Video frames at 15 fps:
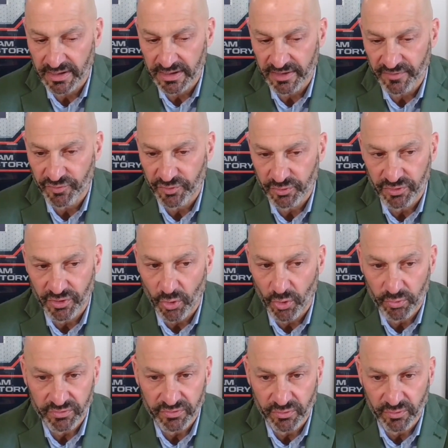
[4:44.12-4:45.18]
If you
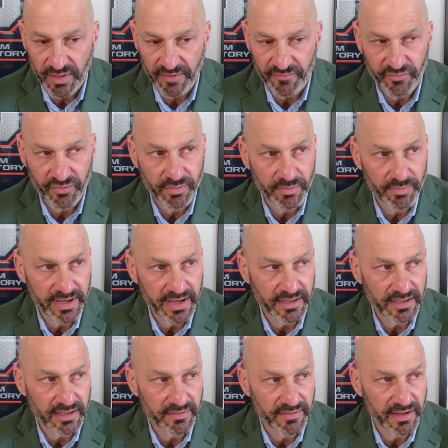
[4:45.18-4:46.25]
don't do that from the
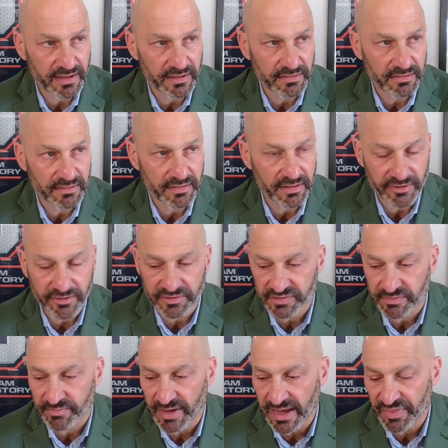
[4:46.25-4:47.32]
beginning, then there are
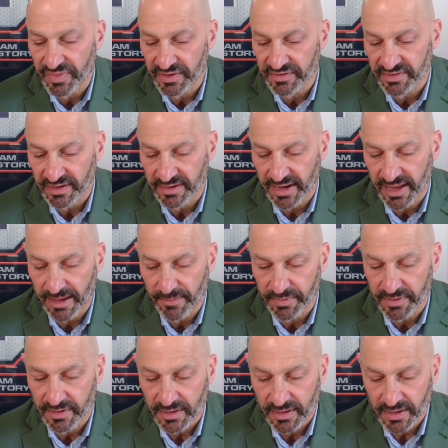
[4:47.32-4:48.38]
some bad things that can
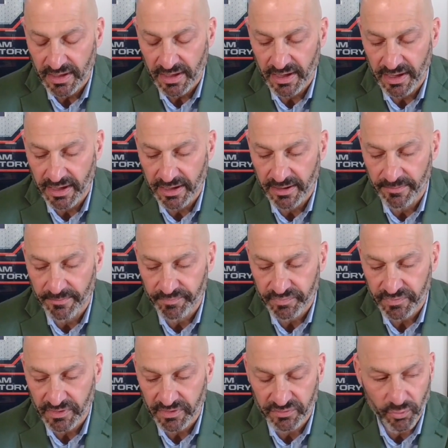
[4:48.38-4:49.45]
happen.
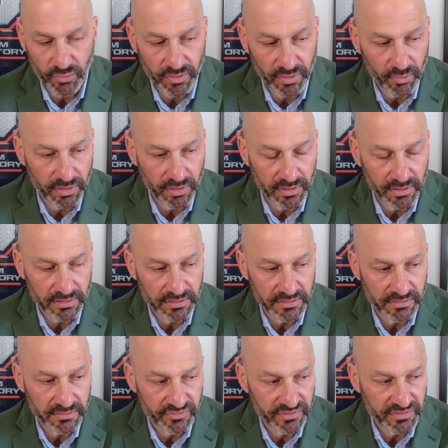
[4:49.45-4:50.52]
So
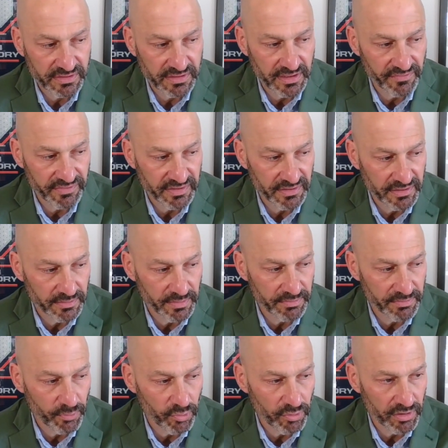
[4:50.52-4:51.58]
just give us a little
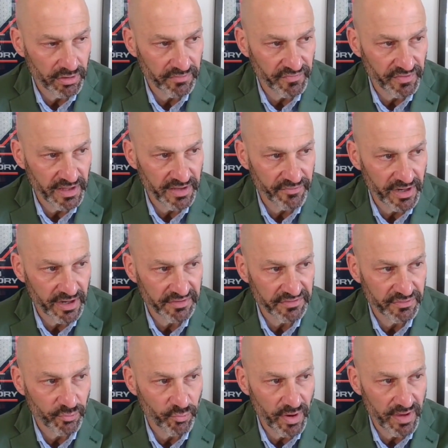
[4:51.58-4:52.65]
bit more flavor as
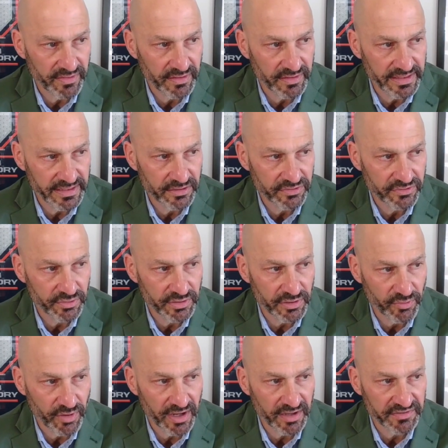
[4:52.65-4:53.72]
to when the legal duty
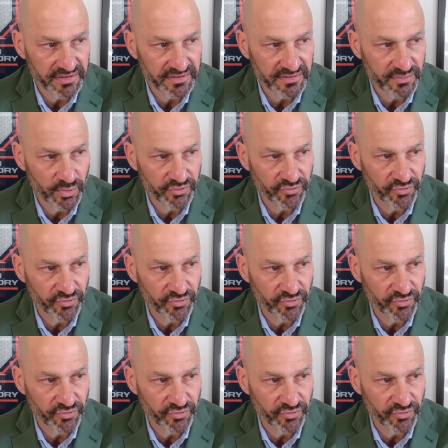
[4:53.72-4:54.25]
arises and what